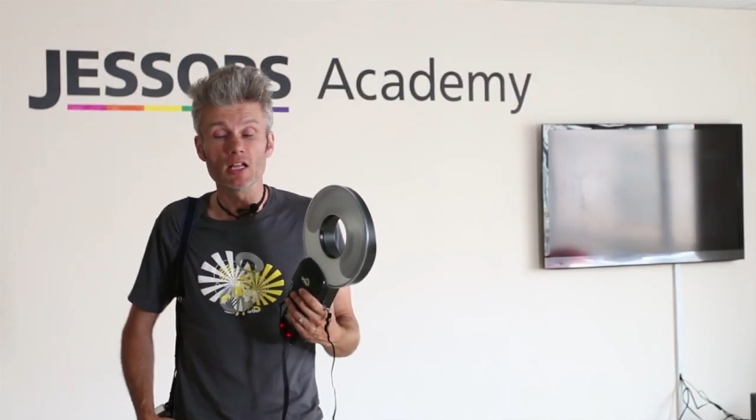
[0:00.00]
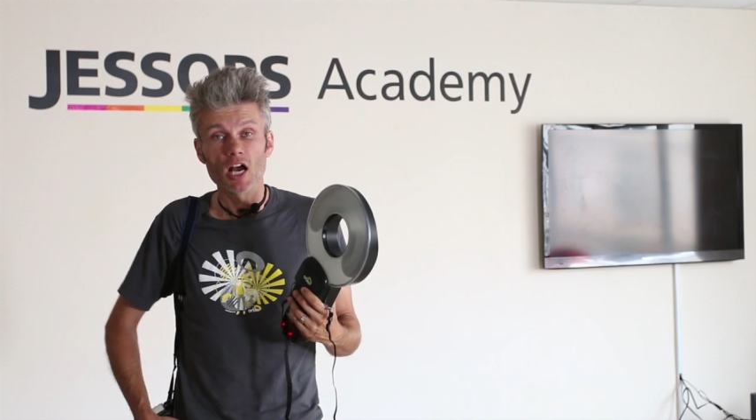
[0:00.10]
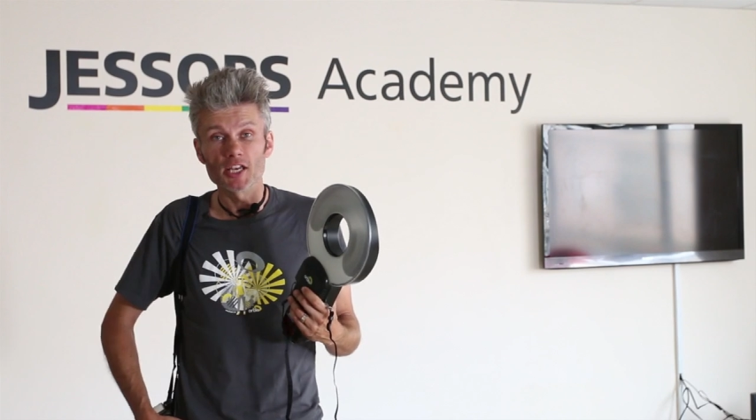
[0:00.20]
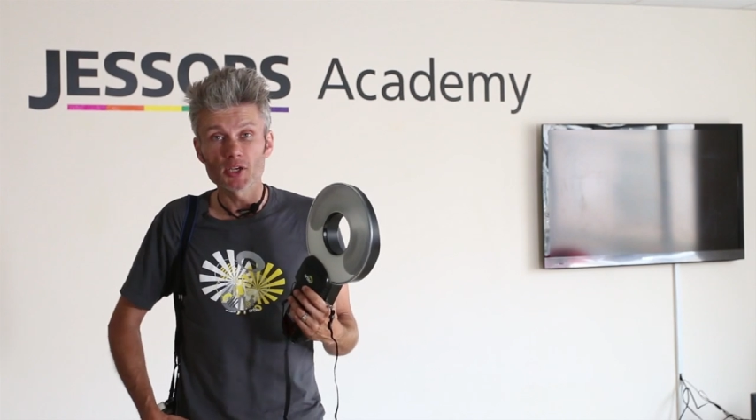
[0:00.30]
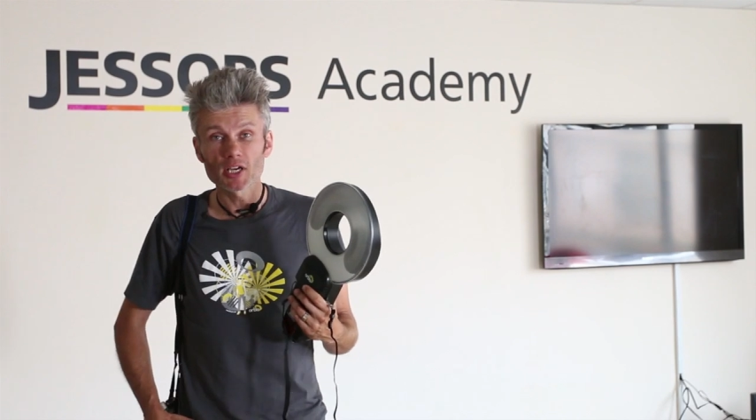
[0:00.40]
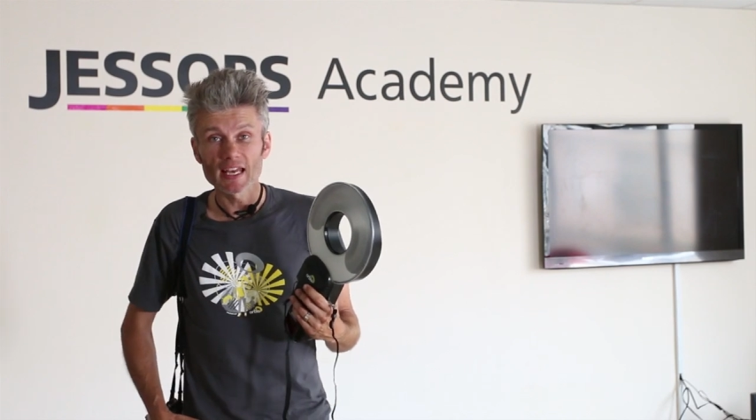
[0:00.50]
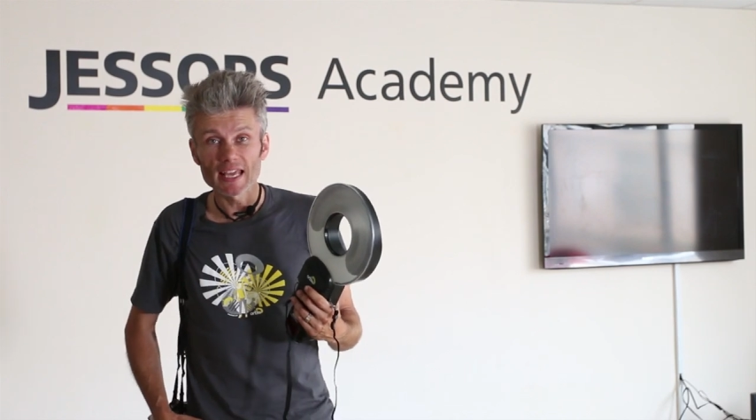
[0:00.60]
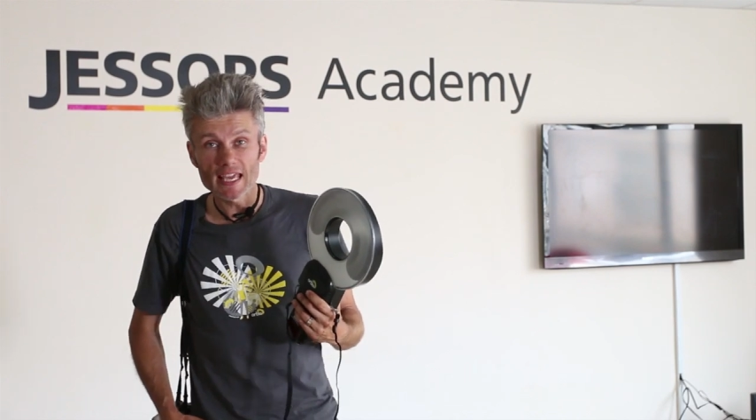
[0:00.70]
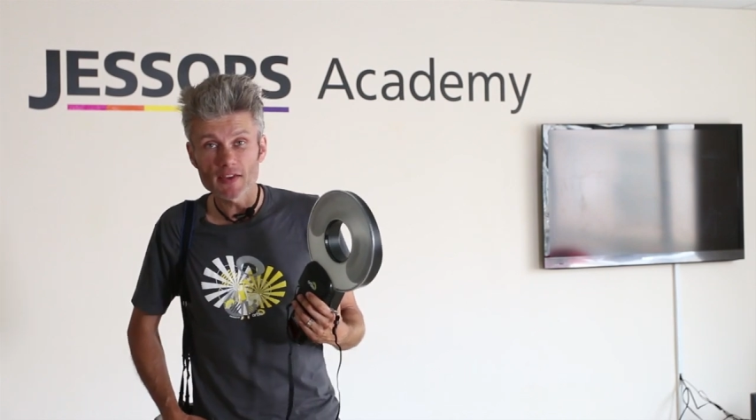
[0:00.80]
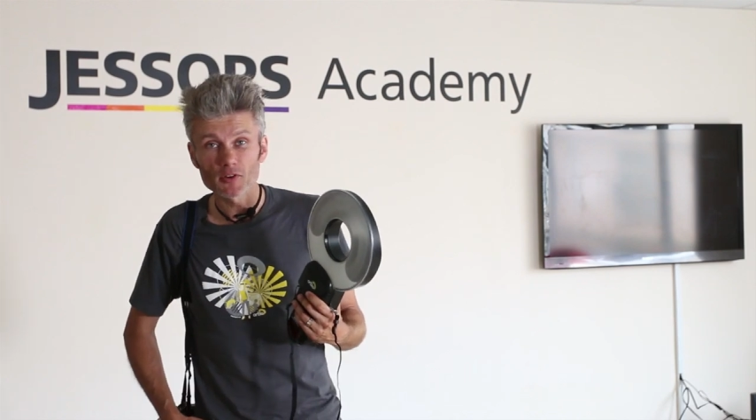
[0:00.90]
And you can
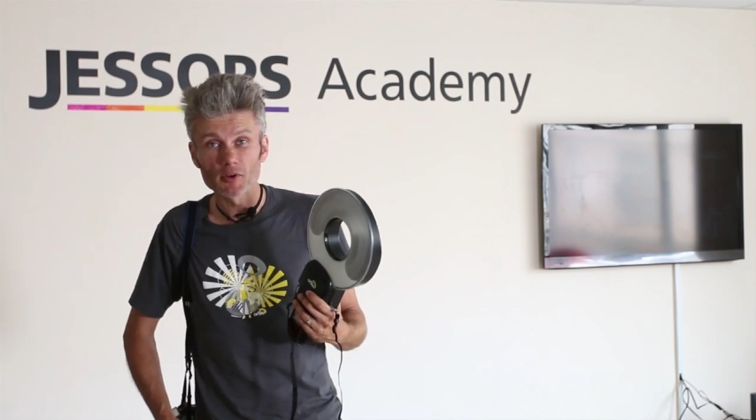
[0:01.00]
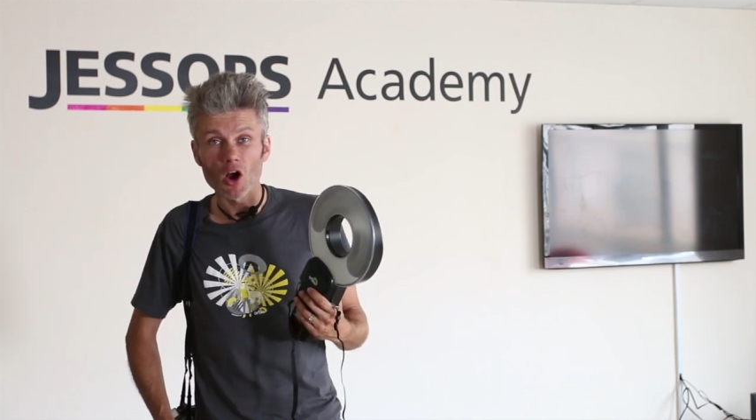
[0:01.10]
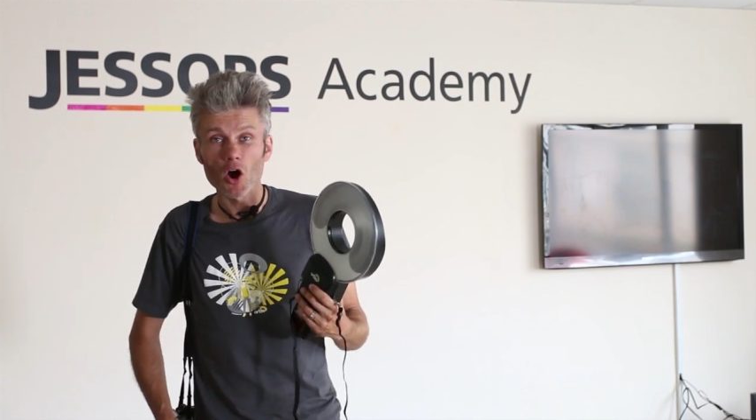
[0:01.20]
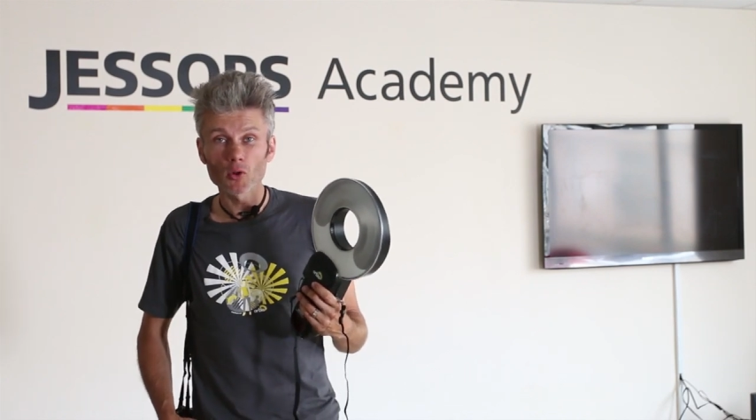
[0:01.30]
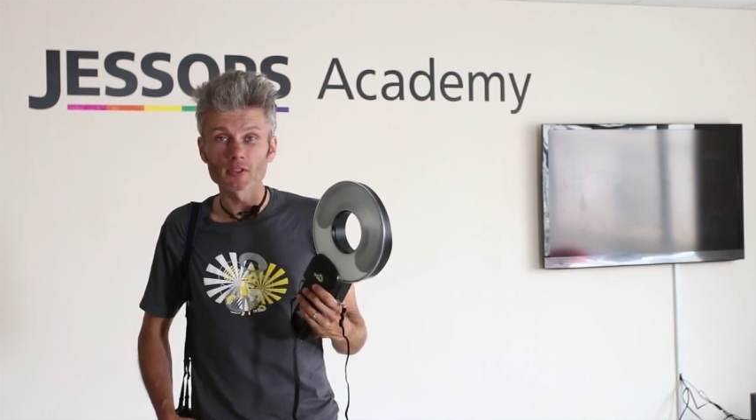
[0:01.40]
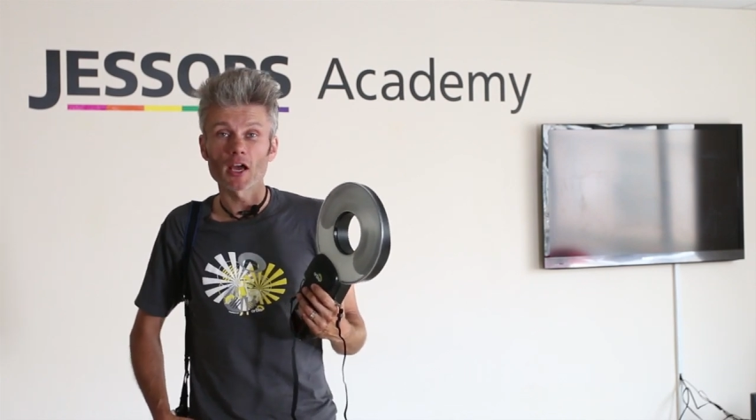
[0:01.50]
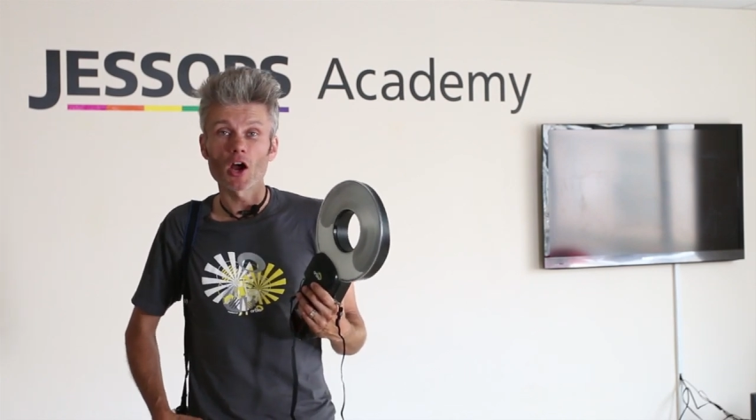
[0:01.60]
even hold it